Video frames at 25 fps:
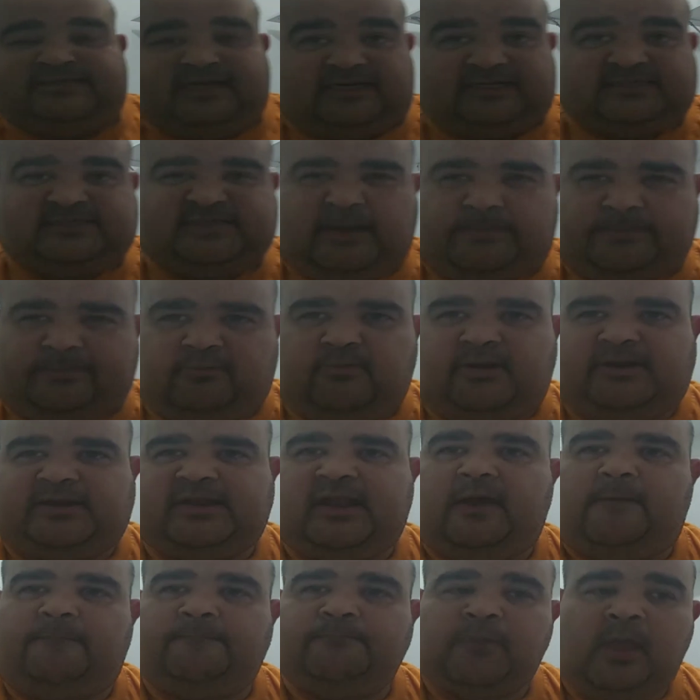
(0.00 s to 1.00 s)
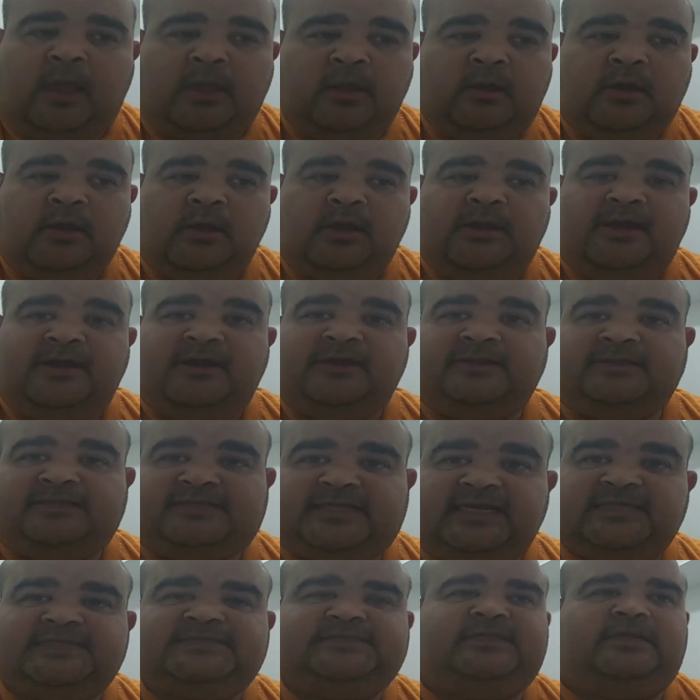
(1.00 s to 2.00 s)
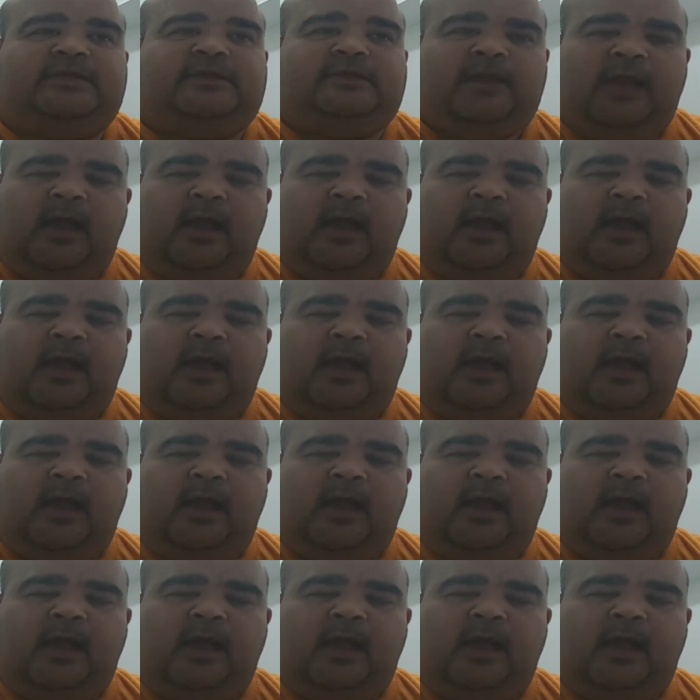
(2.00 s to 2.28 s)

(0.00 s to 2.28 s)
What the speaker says: topic right now. Disney's